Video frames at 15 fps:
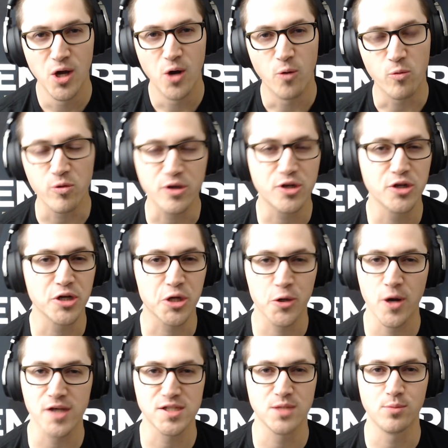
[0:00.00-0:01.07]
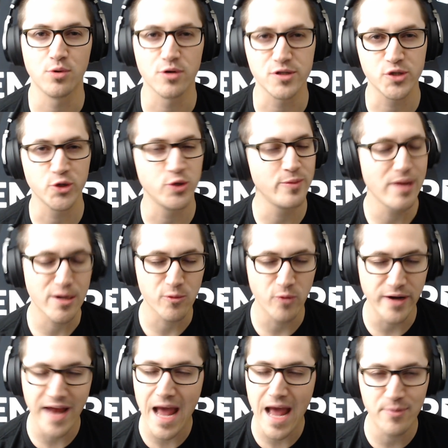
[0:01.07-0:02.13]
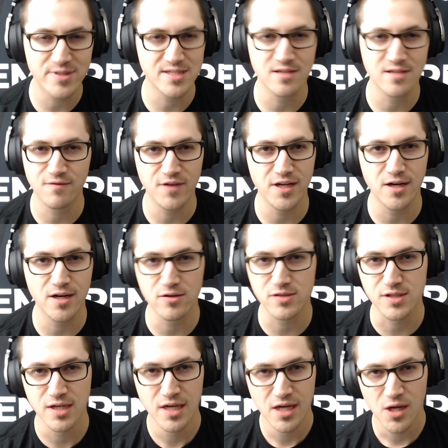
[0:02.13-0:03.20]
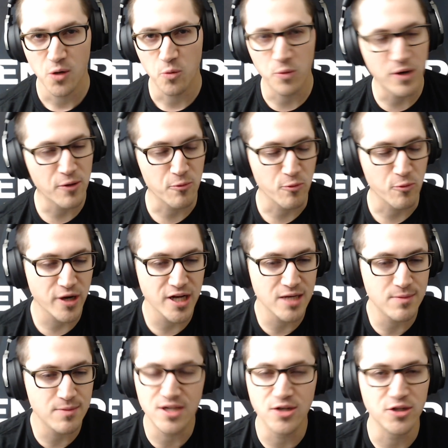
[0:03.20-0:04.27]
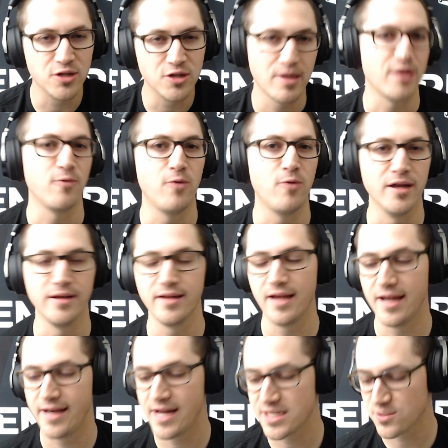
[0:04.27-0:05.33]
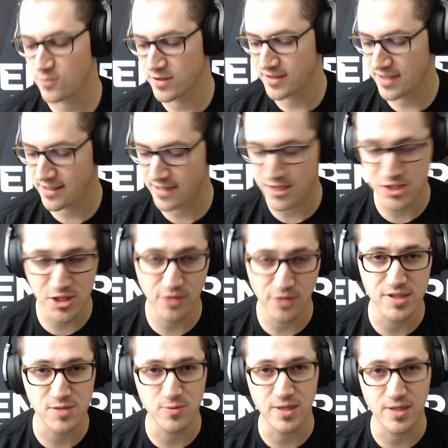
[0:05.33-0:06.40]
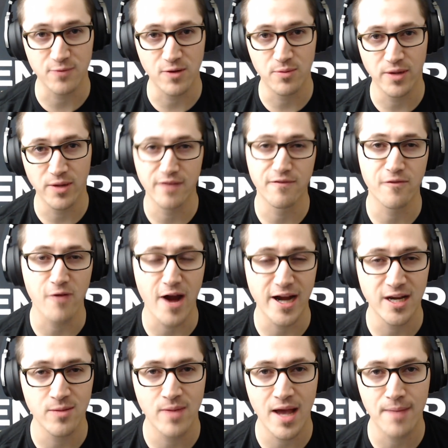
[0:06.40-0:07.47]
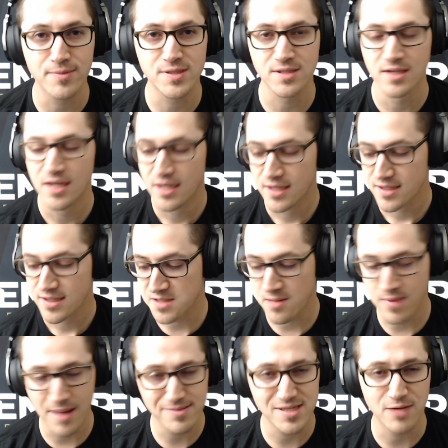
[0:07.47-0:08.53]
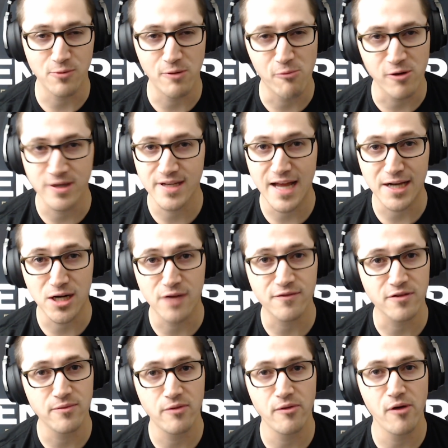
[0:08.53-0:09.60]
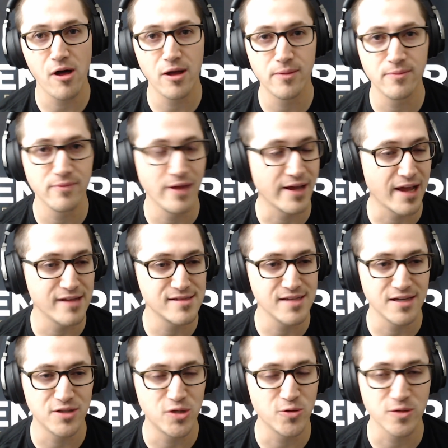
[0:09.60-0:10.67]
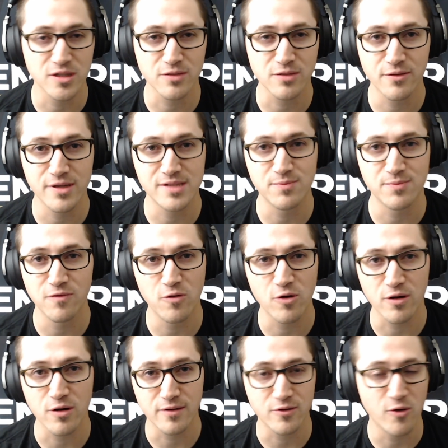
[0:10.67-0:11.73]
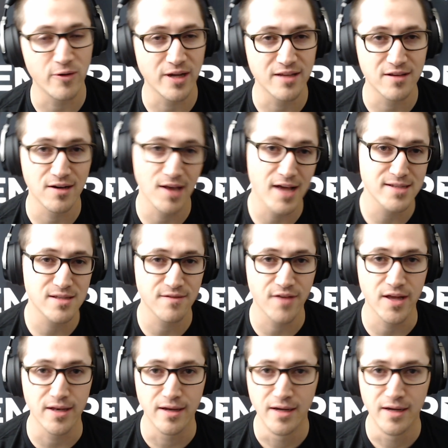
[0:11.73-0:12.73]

we're good across the board. So no matter what happens in the vetoes, we're going to be good no matter what. And that's one thing that showed this weekend. We played a variety of maps, some maps that we weren't that comfortable on, like I say, 2 or 3 weeks before going into the last event.